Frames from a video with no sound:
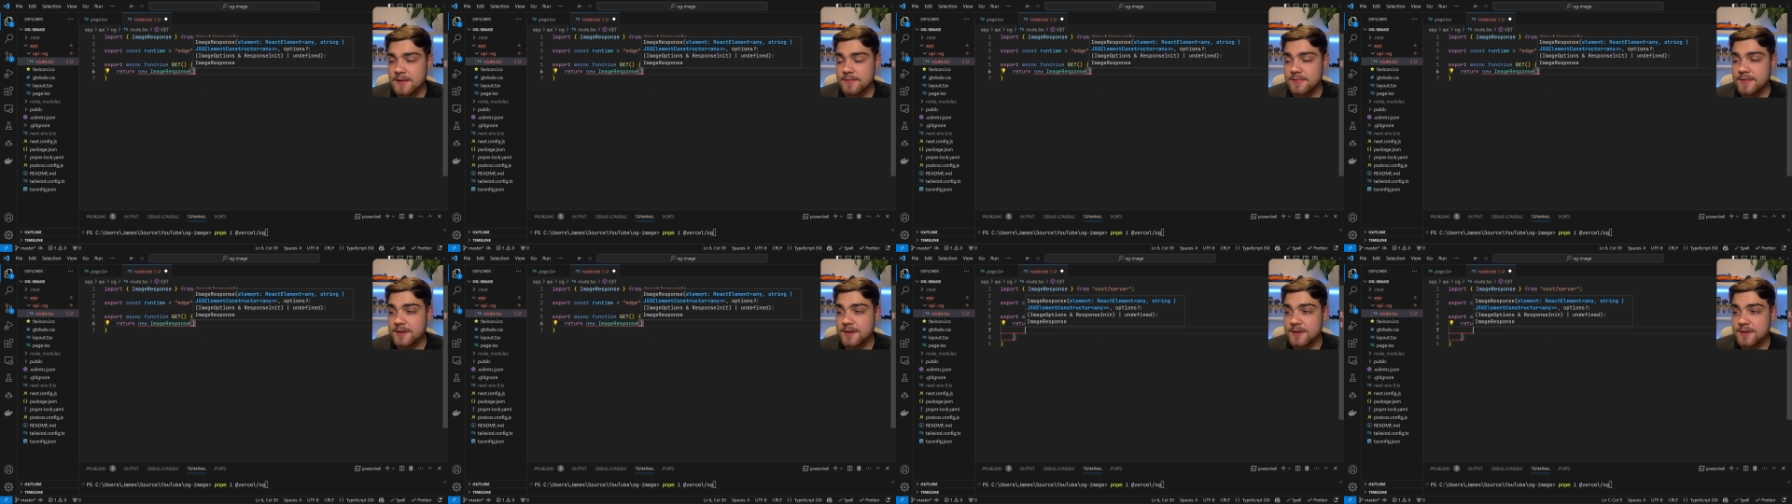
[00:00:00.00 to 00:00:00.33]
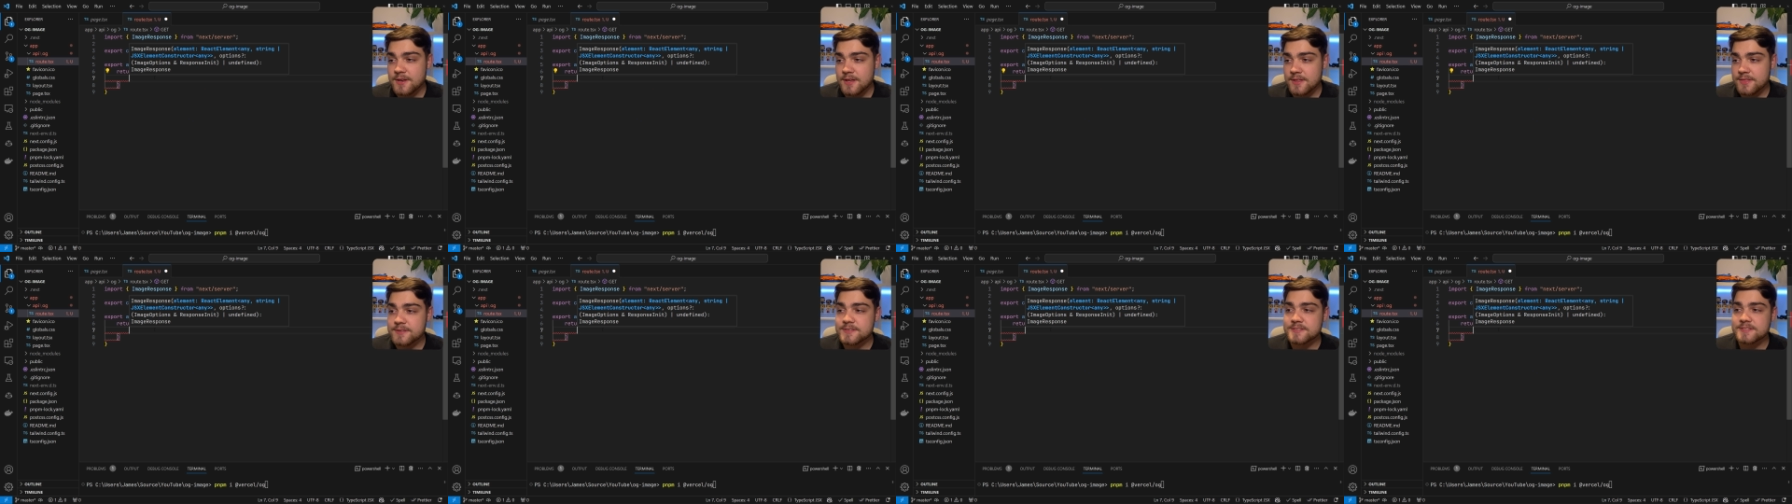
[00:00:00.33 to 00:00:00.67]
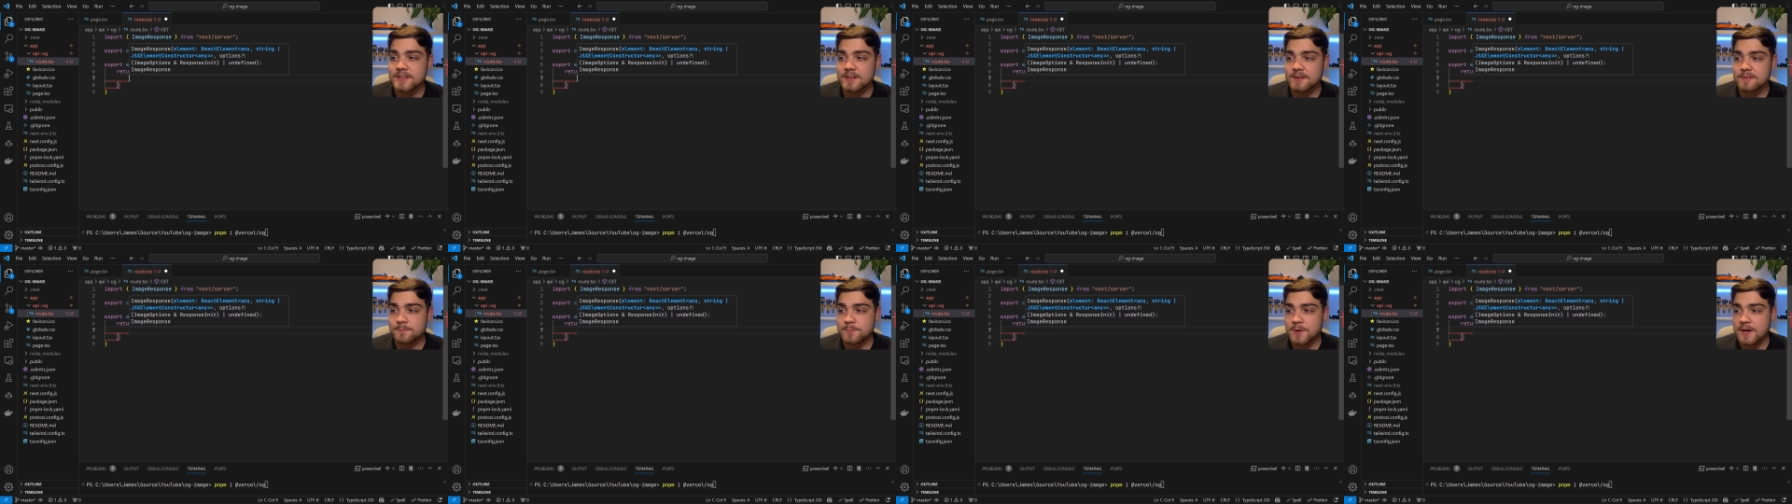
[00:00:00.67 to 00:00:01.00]
and then another
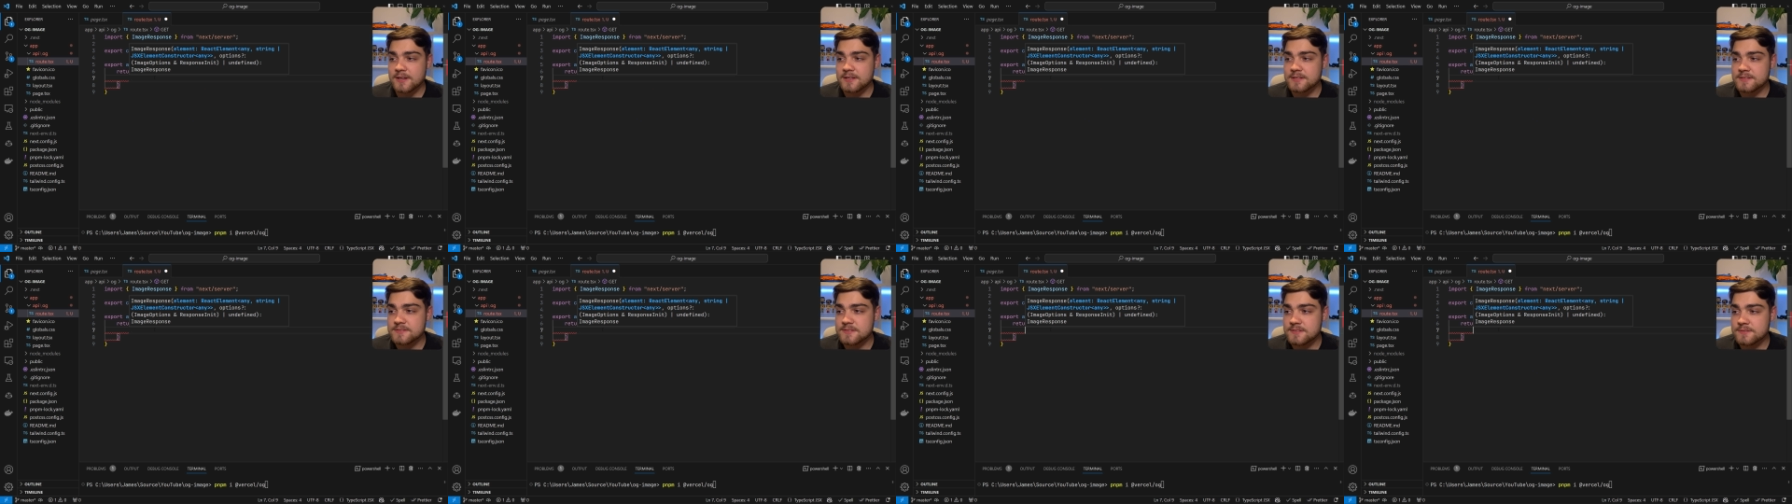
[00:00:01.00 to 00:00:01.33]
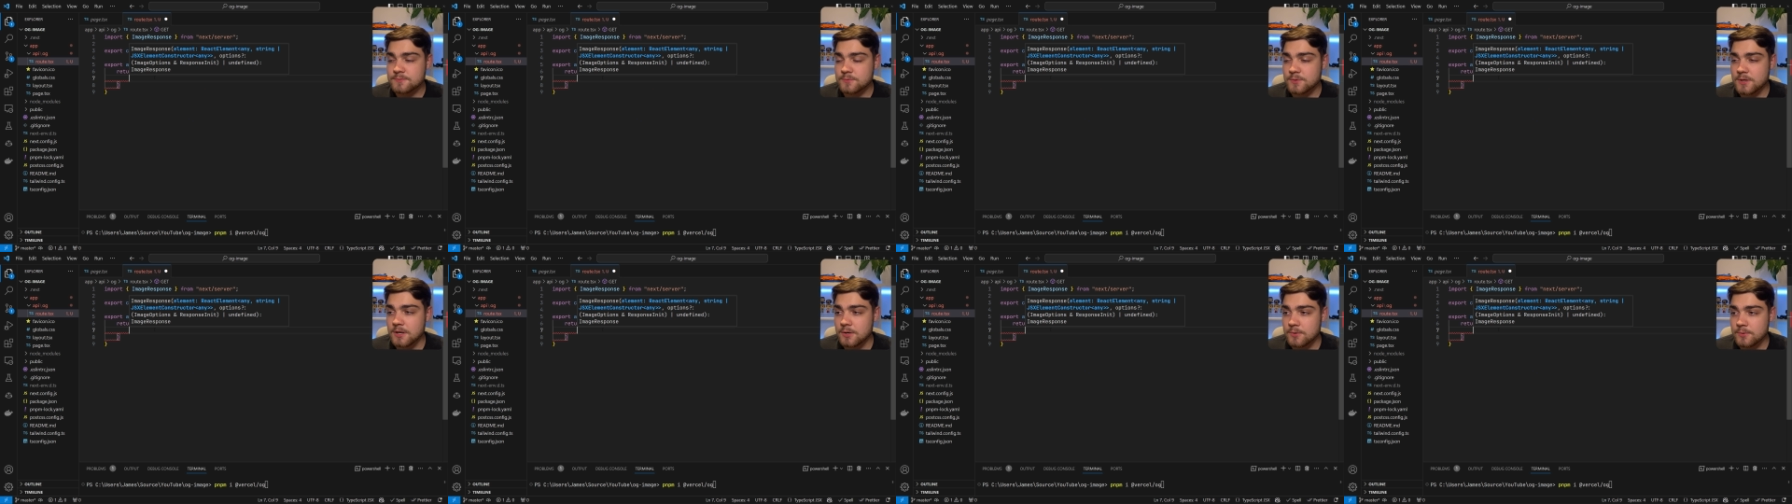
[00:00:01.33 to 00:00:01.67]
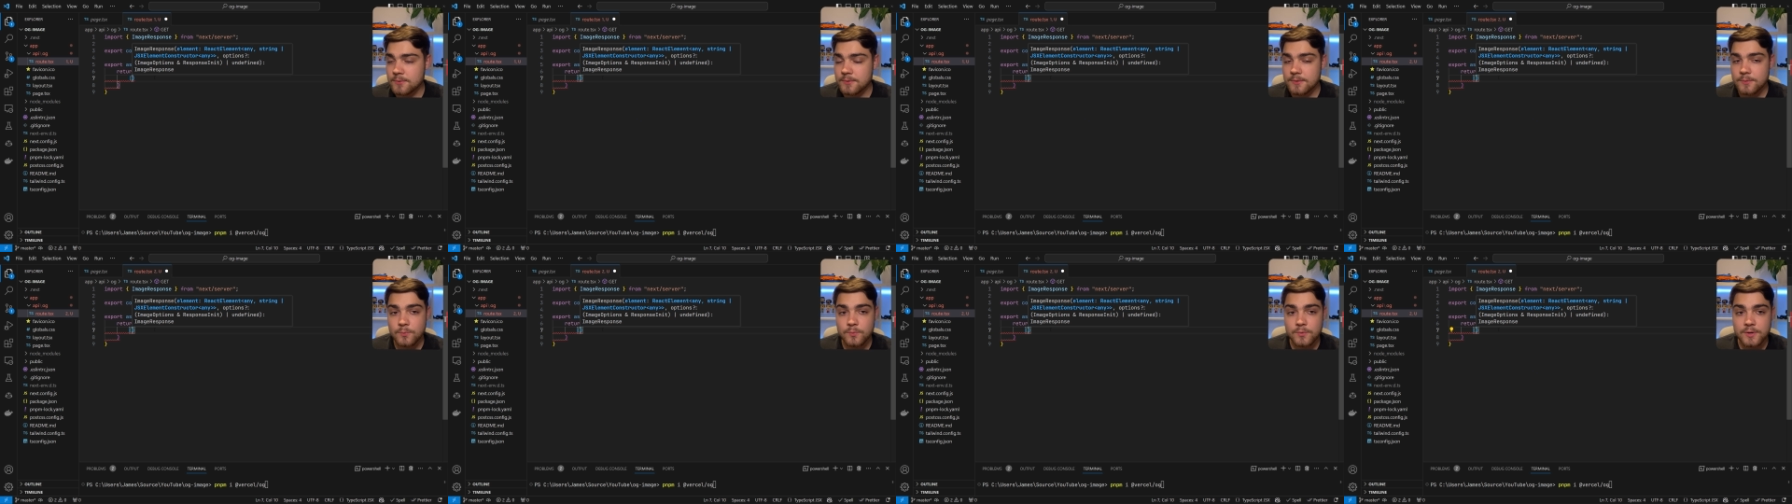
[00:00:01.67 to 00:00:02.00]
set of brackets as
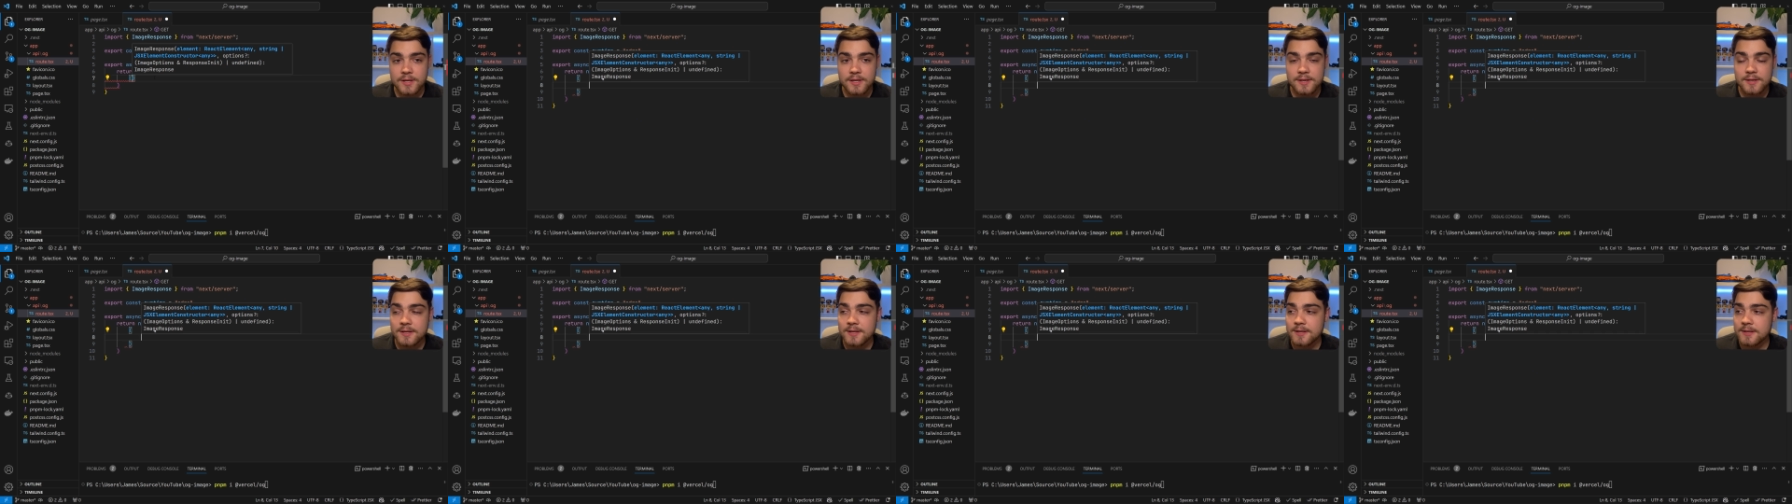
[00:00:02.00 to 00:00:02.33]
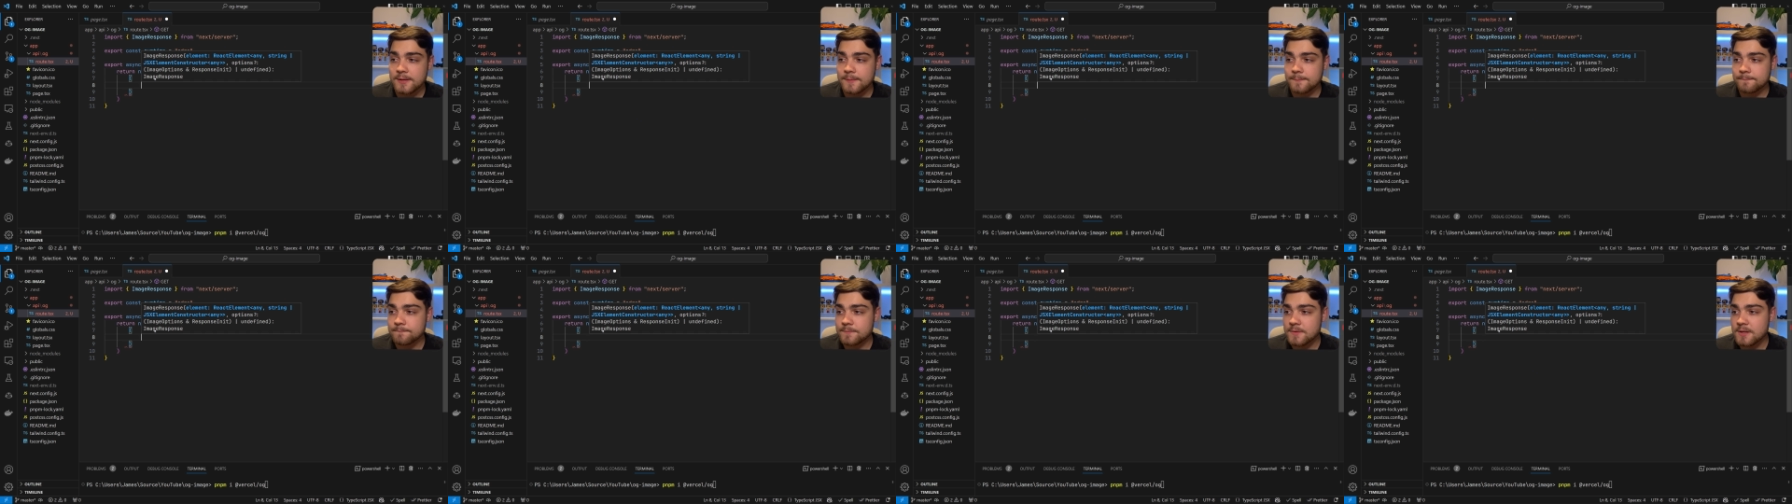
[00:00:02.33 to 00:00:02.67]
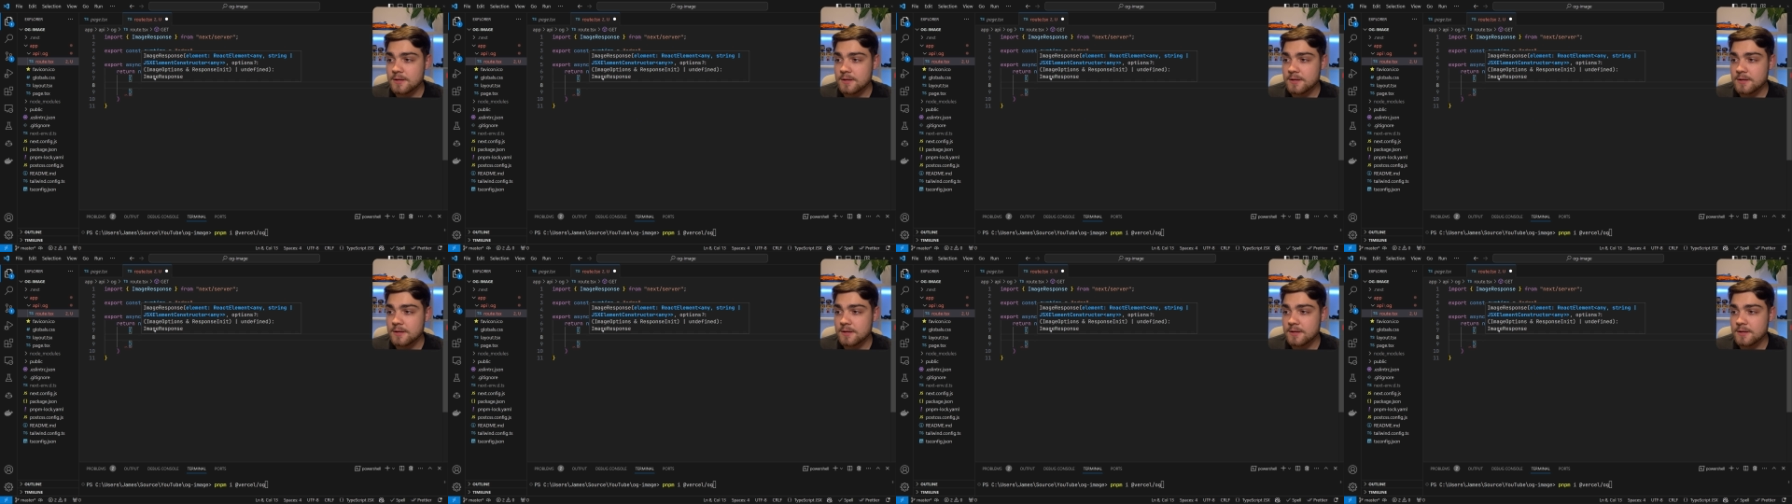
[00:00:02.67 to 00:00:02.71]
well in here.